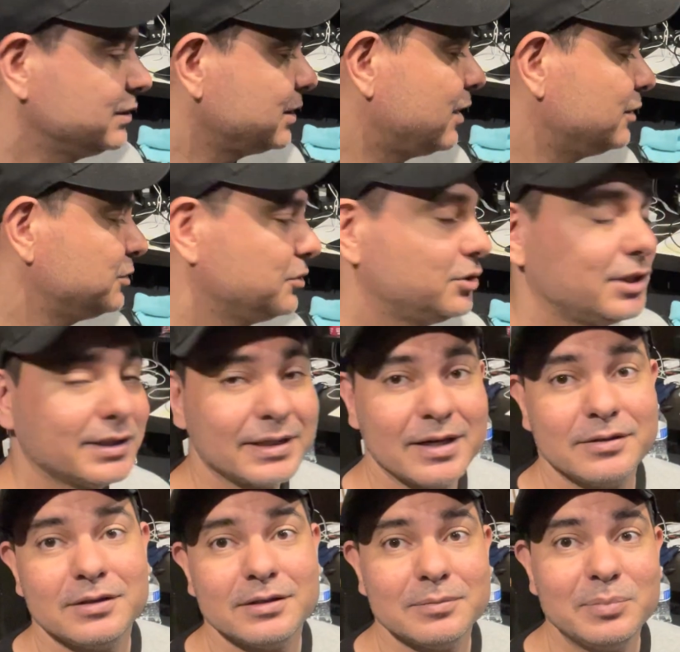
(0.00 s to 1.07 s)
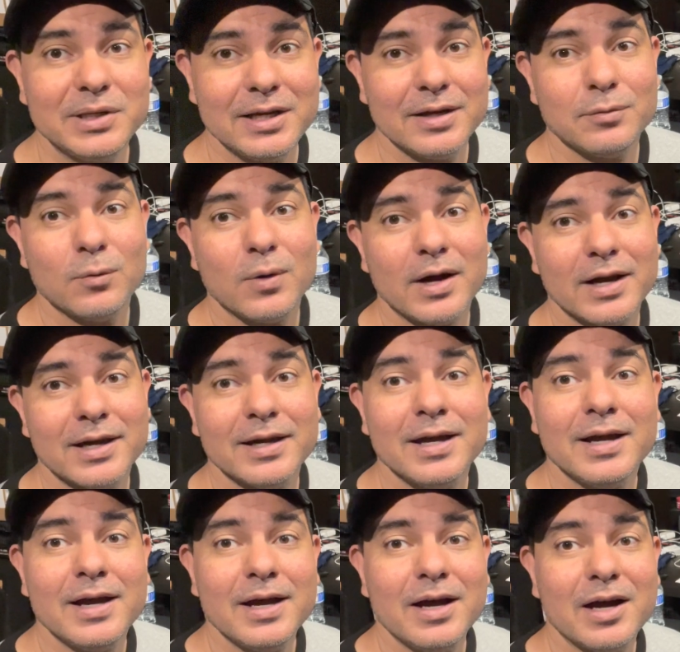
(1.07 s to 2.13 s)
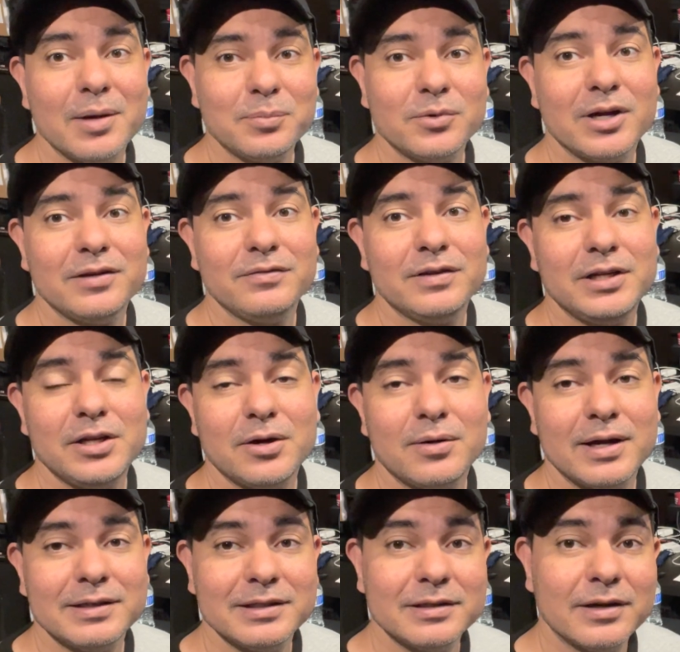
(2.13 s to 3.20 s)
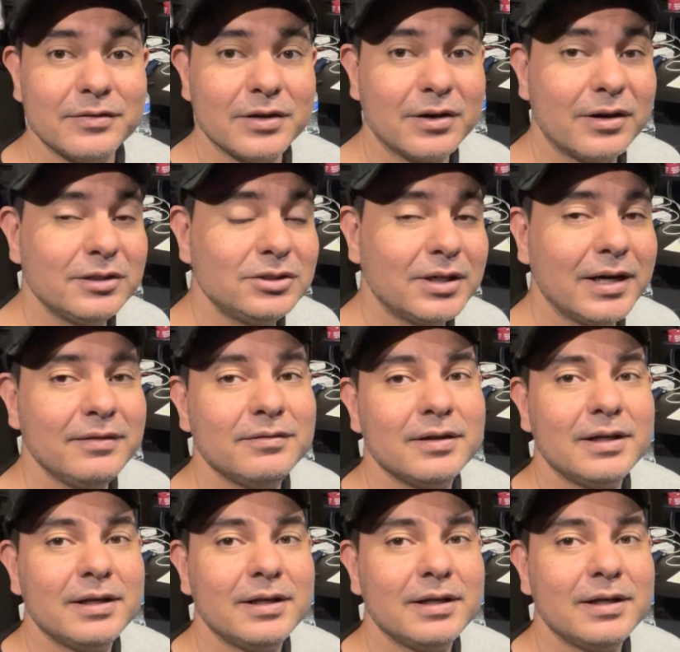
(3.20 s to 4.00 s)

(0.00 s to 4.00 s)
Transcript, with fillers: Also check out the PNY upgrade video I did on the hard drive.